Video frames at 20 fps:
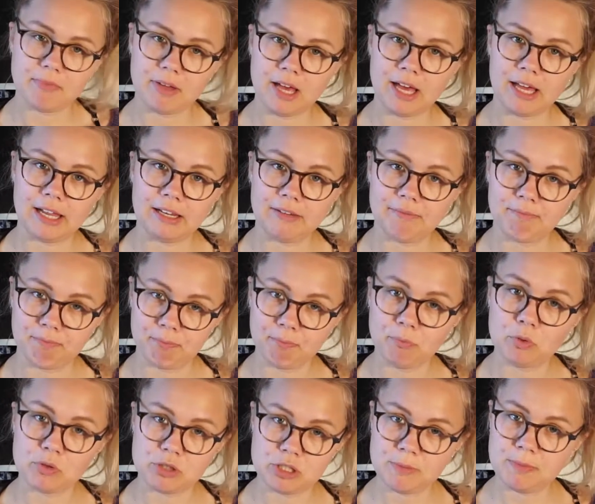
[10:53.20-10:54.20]
I
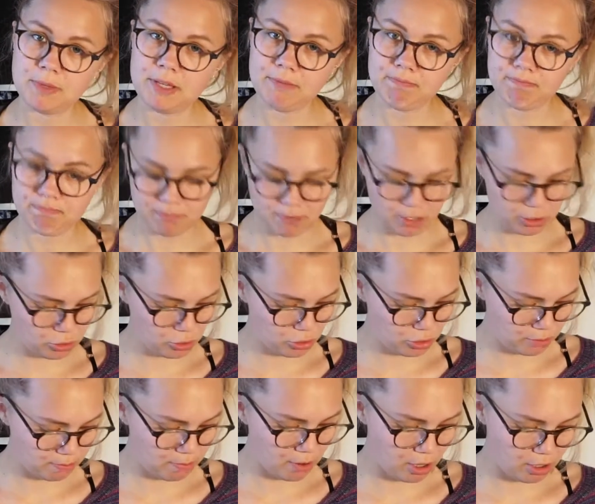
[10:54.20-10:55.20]
want to be a
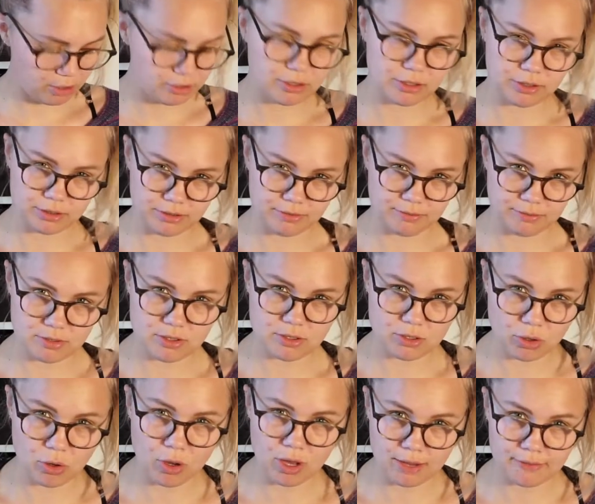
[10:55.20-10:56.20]
good person and
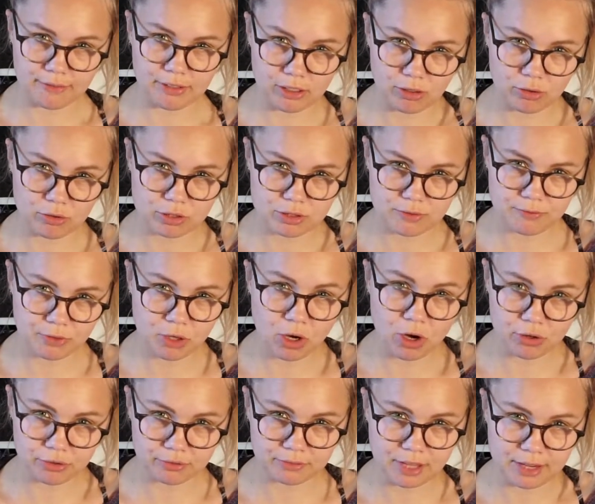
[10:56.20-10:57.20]
not having lots of
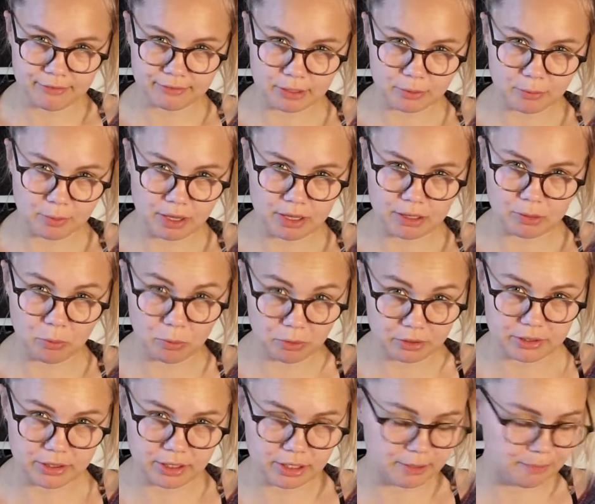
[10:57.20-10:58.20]
yarn everywhere all the
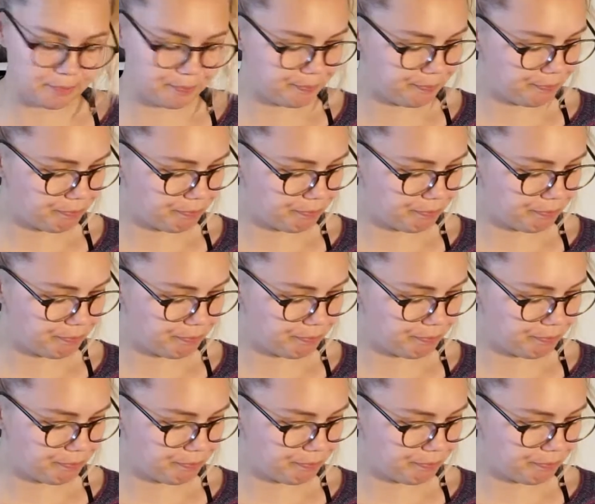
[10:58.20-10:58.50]
time.